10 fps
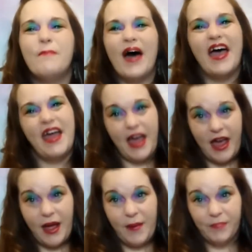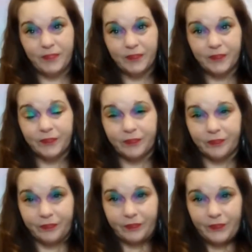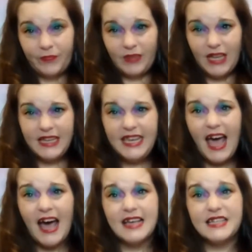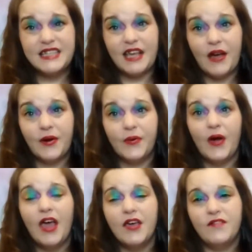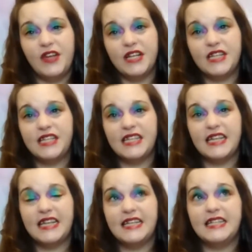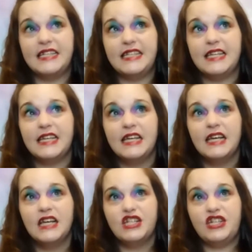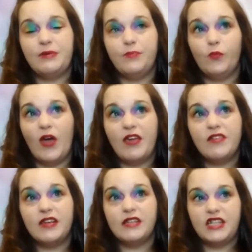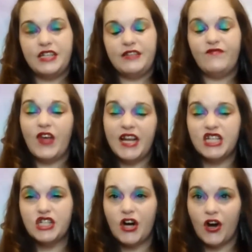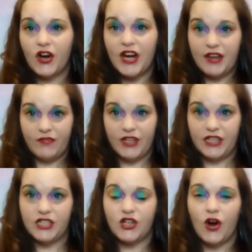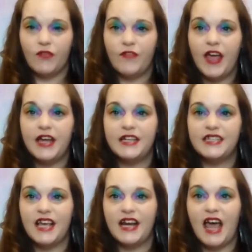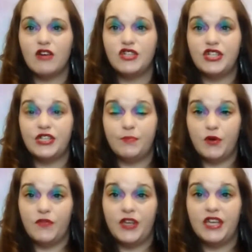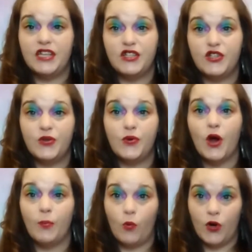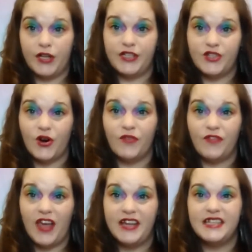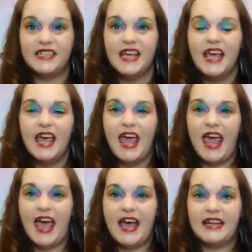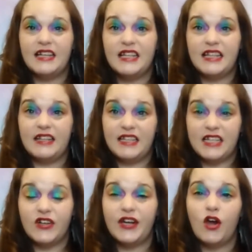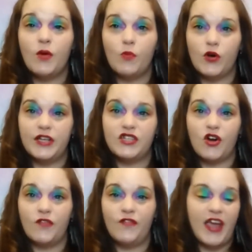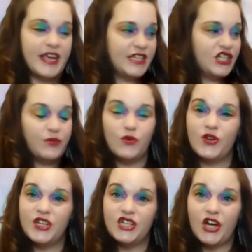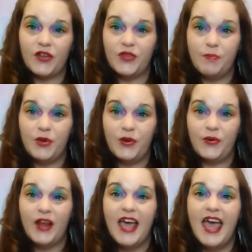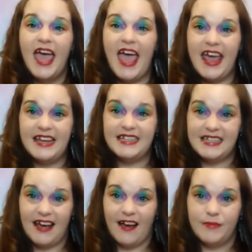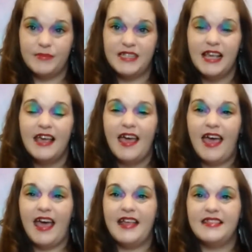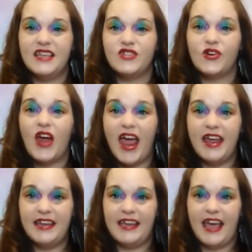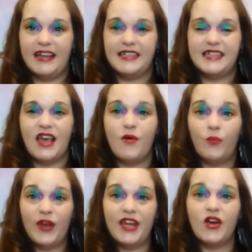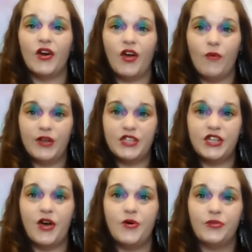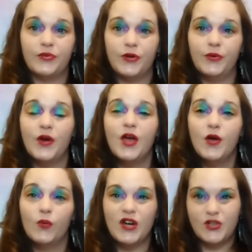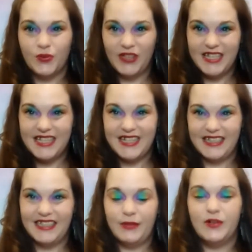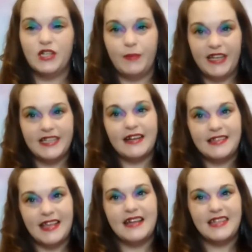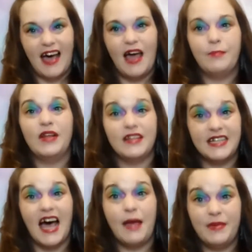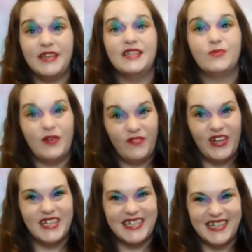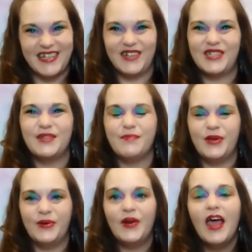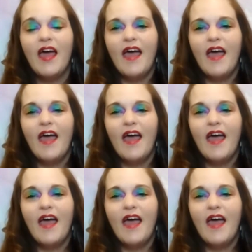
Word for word: But, um, yeah, so Venus is she went she finished her evening star phase and now she is moving into her morning star phase. And during her morning star phase, she will conjunct the moon eight times. And these are eight gates that we are going to go through ritualistically, which means at a set time. And the time is when Venus conjuncts the moon